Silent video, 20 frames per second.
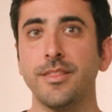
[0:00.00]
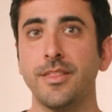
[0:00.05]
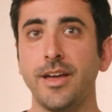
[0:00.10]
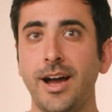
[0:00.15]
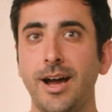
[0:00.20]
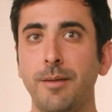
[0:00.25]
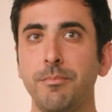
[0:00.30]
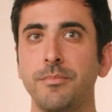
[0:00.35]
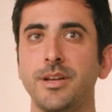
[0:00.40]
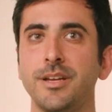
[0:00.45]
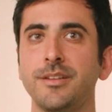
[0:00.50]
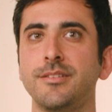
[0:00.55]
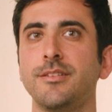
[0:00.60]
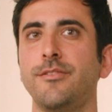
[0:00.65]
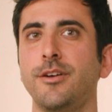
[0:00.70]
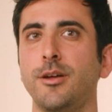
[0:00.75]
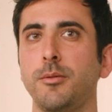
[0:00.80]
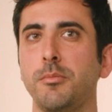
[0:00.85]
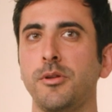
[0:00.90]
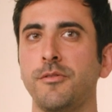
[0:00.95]
The app is
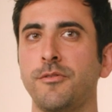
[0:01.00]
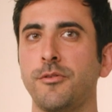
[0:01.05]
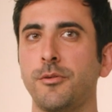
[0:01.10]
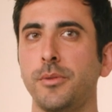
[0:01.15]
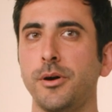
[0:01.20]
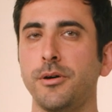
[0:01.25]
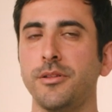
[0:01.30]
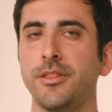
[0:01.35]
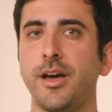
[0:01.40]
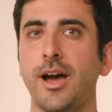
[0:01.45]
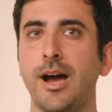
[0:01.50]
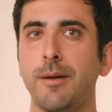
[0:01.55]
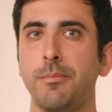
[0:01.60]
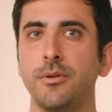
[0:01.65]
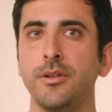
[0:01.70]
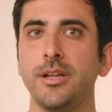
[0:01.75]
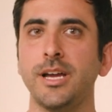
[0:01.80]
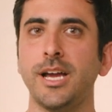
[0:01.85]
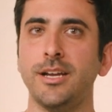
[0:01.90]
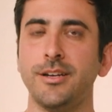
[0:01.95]
available for both
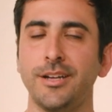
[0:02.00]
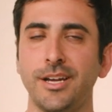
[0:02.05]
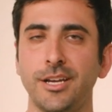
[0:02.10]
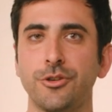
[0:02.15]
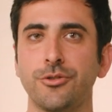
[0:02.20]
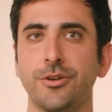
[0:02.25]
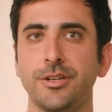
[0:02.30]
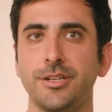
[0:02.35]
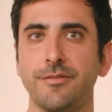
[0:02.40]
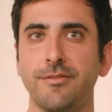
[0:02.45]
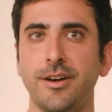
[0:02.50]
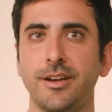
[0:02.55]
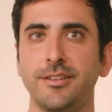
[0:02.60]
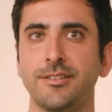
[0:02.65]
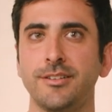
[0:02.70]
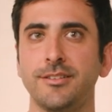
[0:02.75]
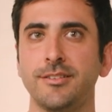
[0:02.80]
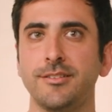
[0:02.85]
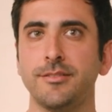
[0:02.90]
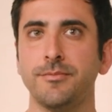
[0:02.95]
Apple and Android
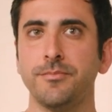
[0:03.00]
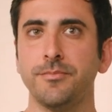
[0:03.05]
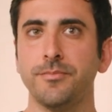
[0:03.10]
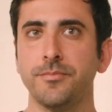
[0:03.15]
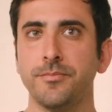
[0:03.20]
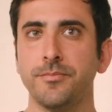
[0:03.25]
devices.